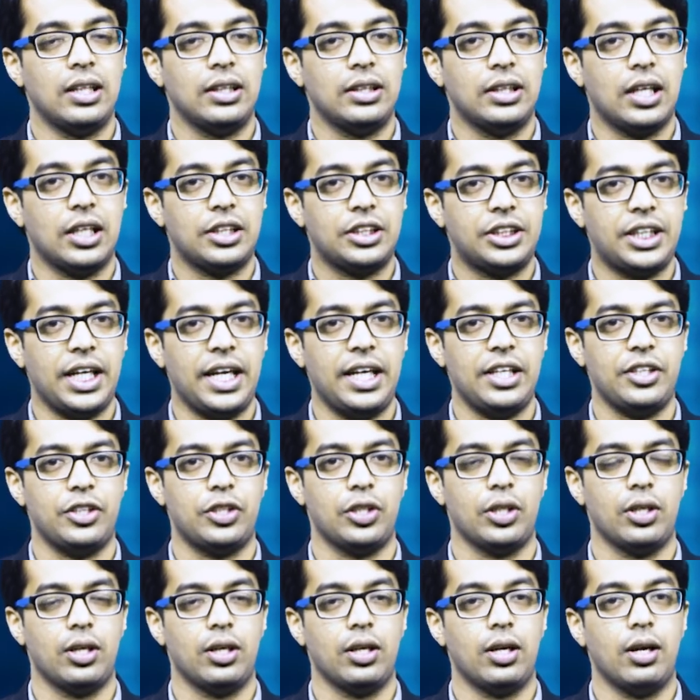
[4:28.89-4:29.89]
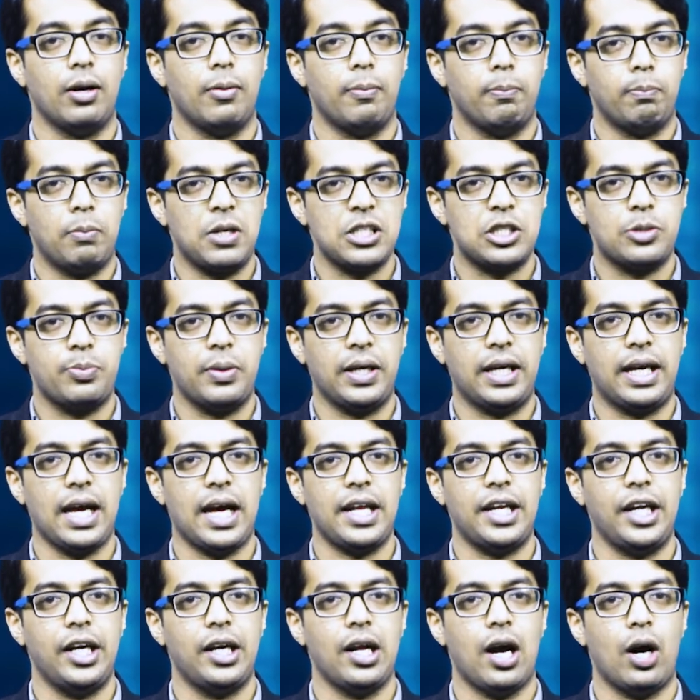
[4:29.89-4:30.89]
The change must be
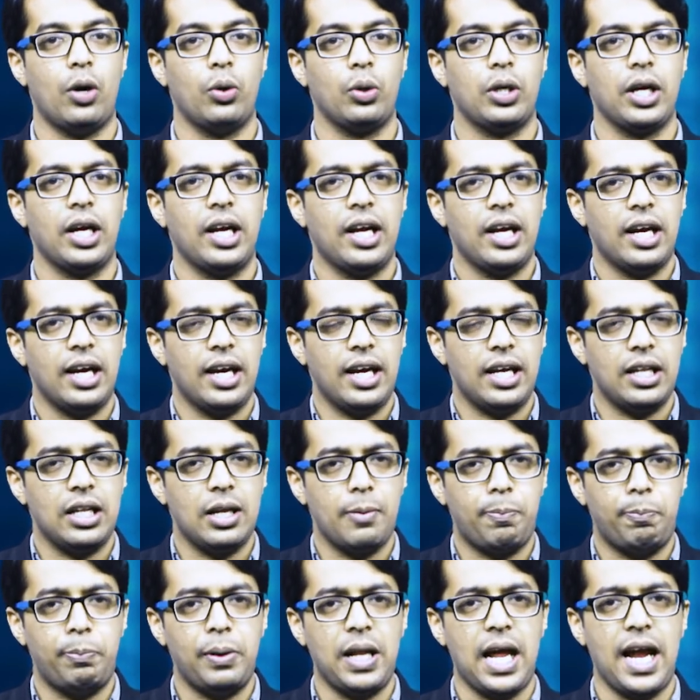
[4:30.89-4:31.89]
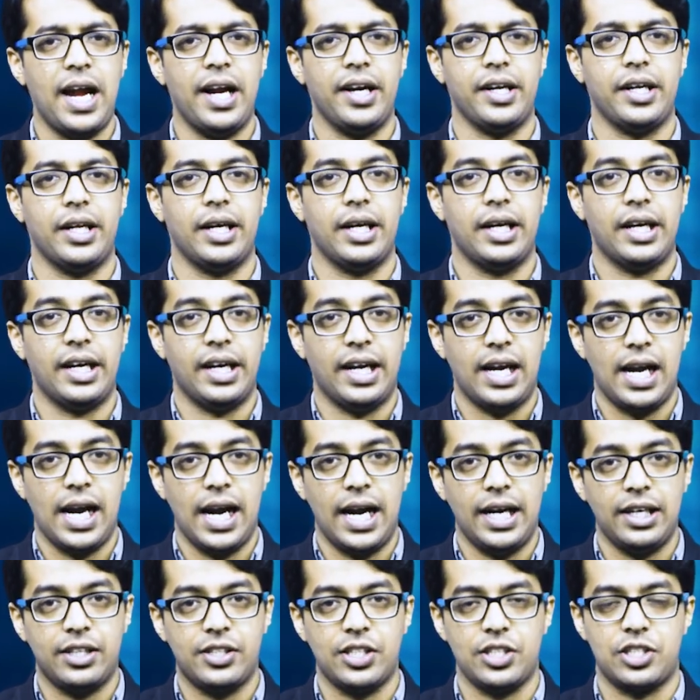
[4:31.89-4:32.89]
carried out in a planned
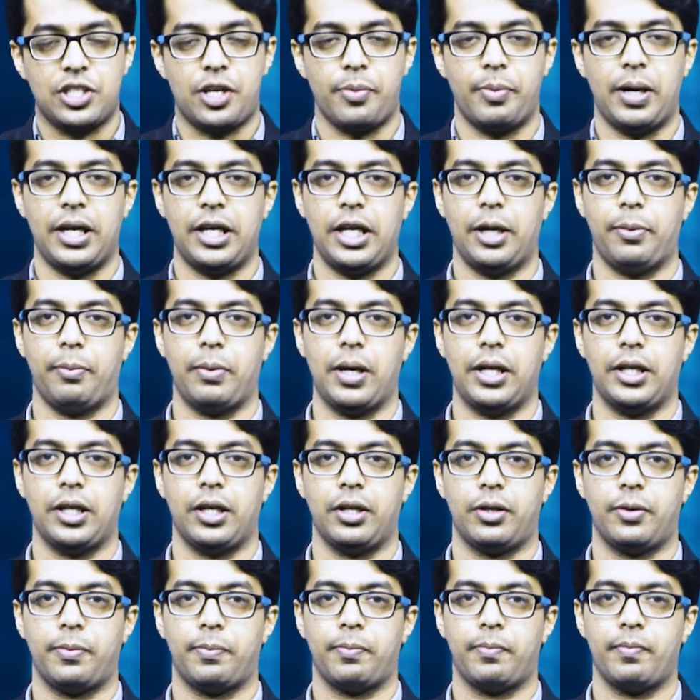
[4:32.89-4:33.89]
and systematic manner.